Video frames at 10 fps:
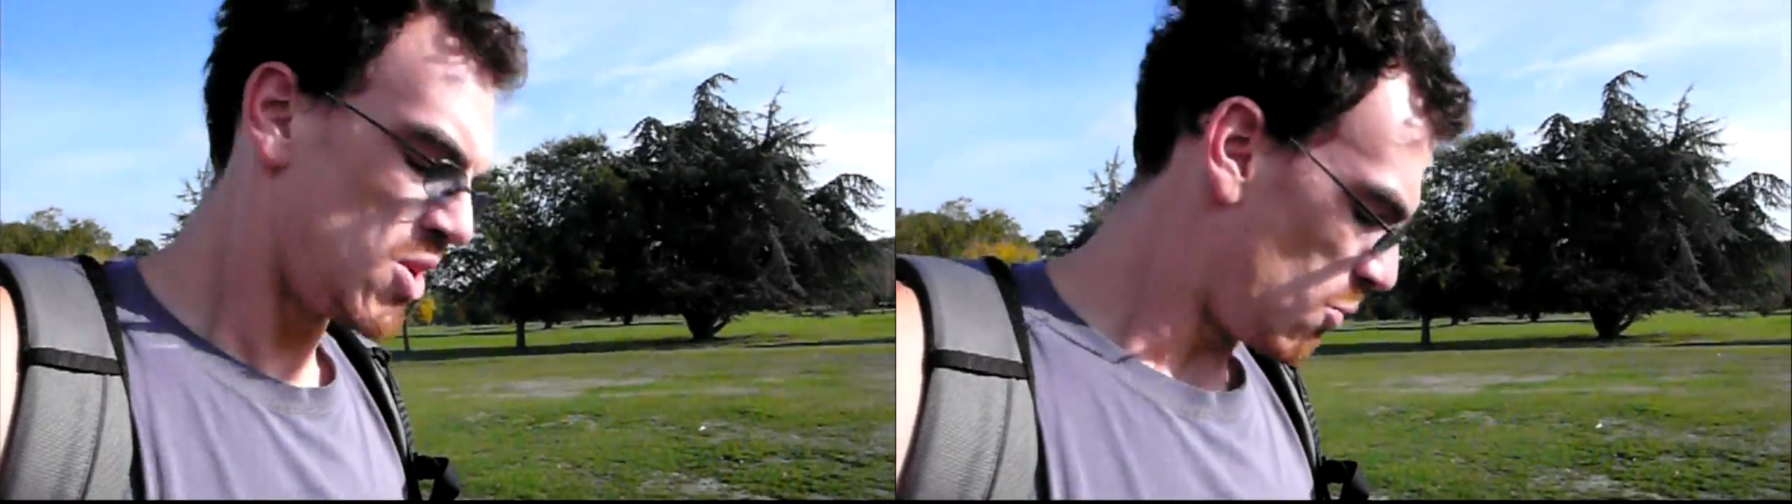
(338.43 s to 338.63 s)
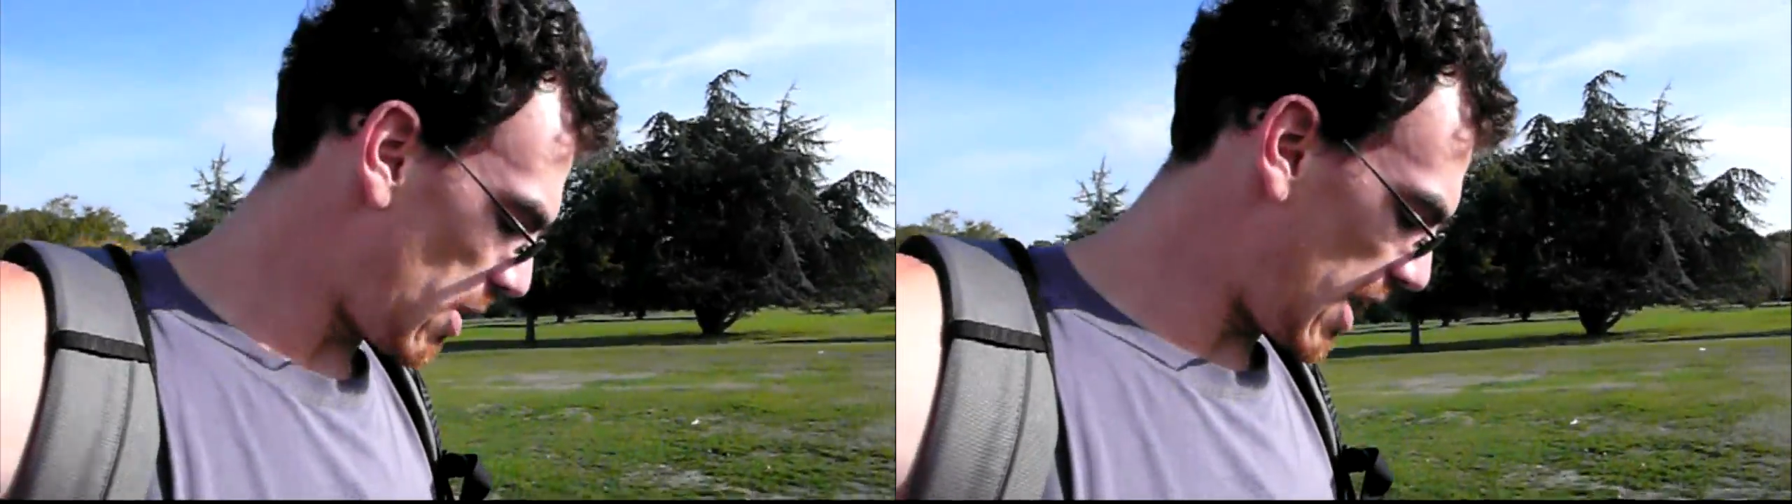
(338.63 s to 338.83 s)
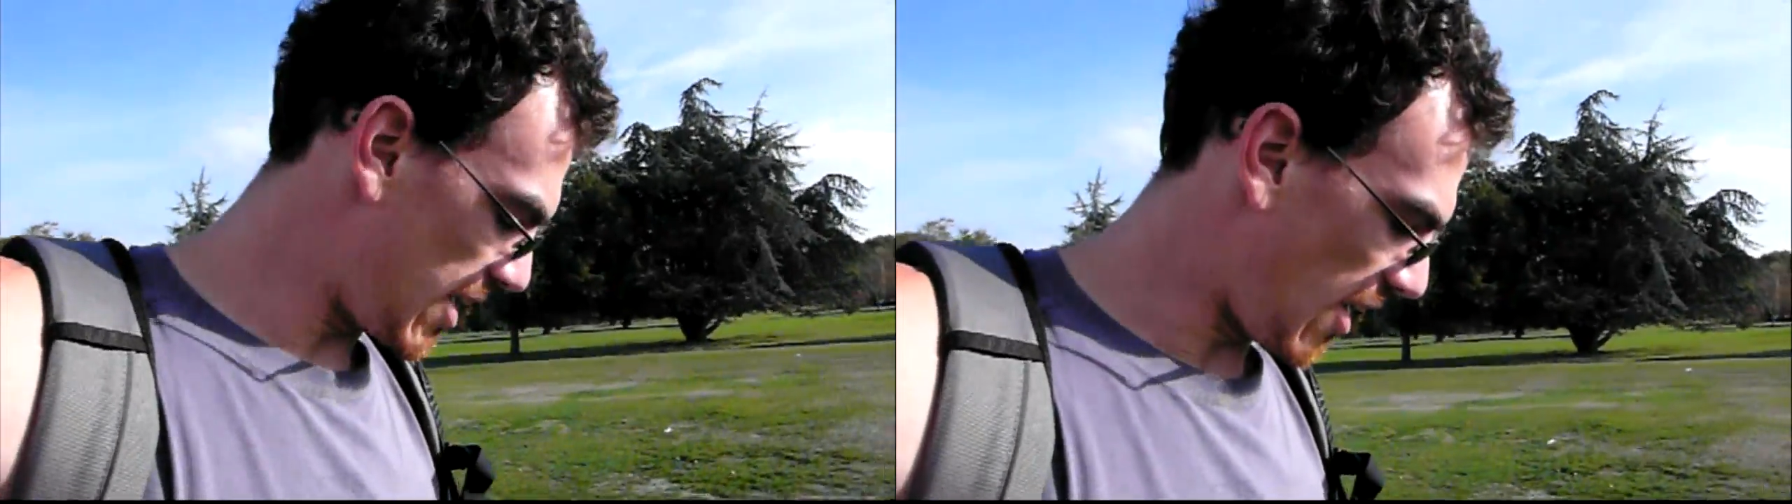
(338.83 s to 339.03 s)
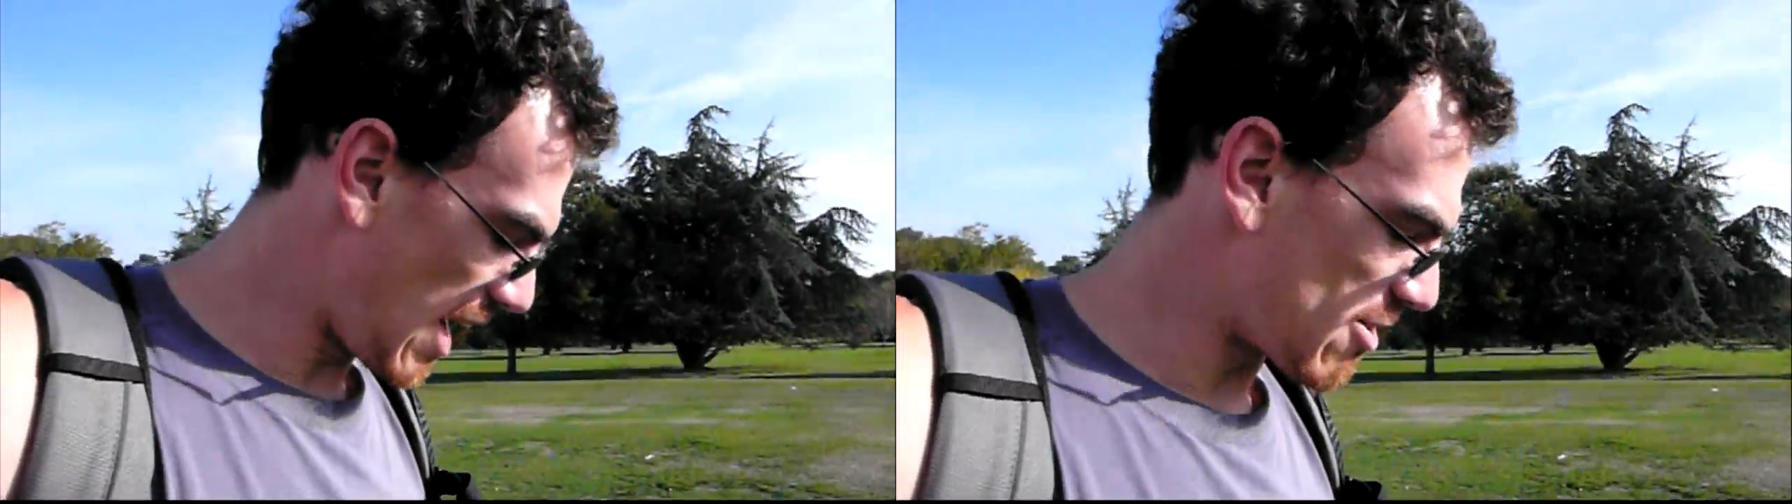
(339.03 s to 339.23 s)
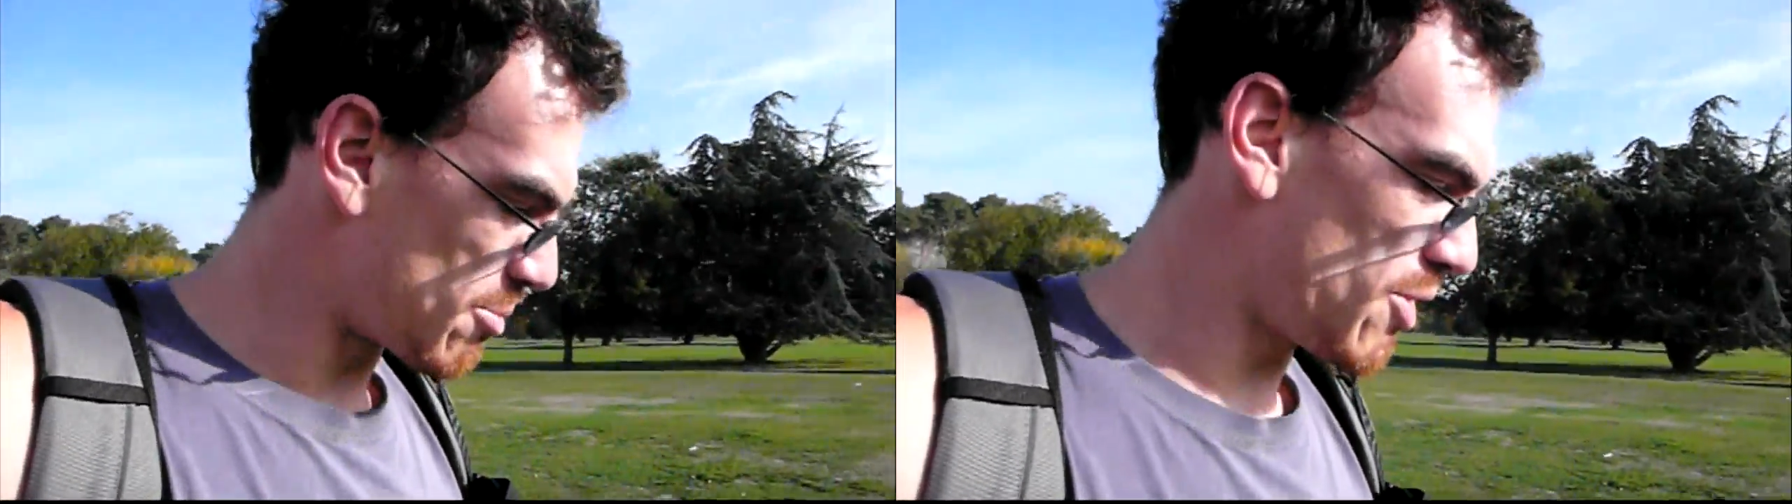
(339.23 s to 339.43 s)
when I
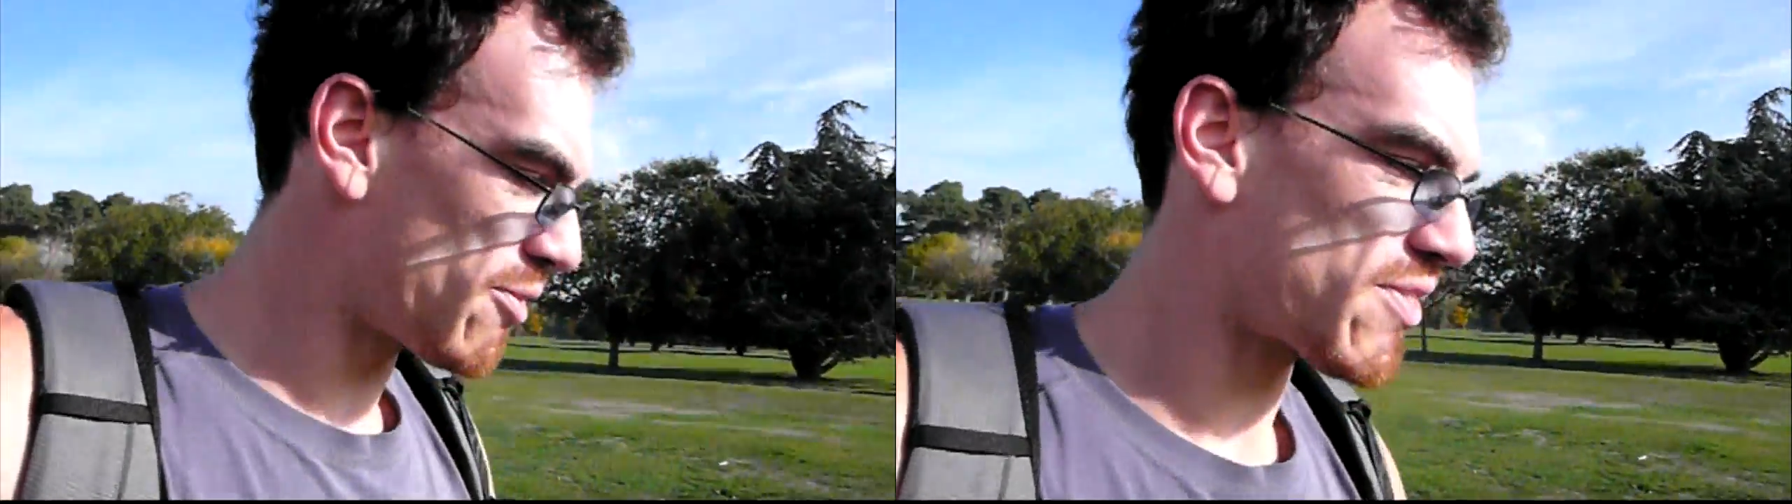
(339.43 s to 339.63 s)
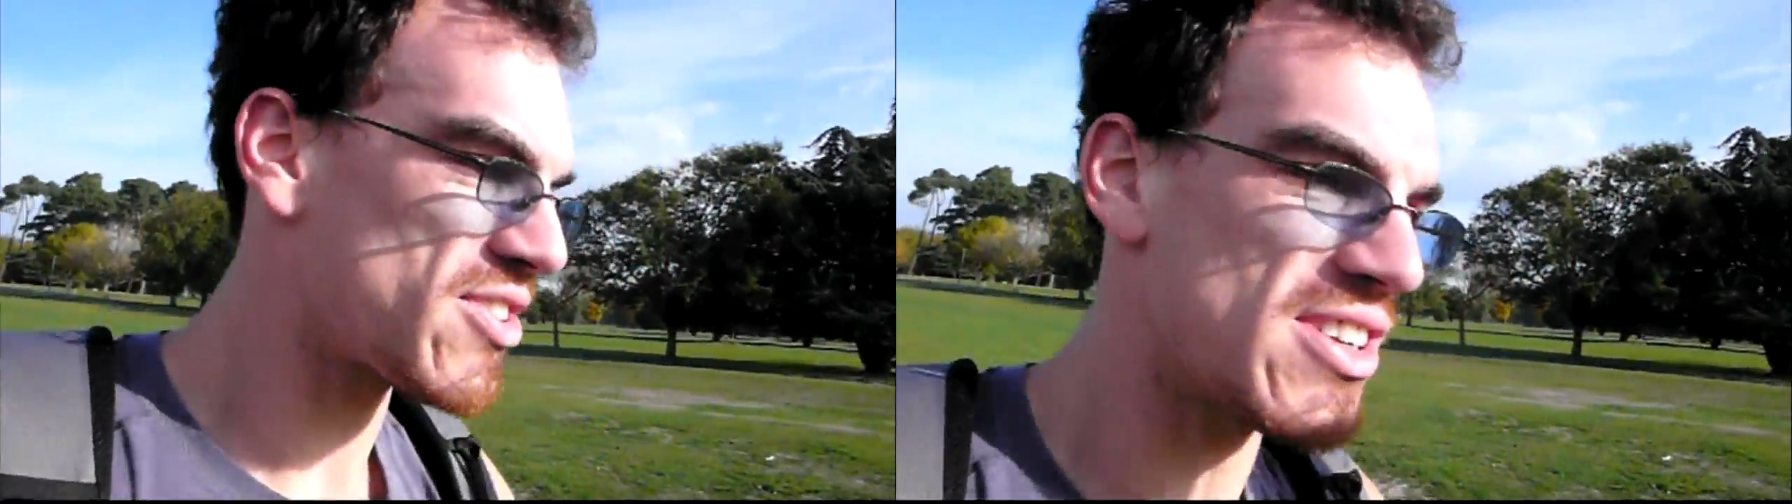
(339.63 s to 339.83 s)
removed this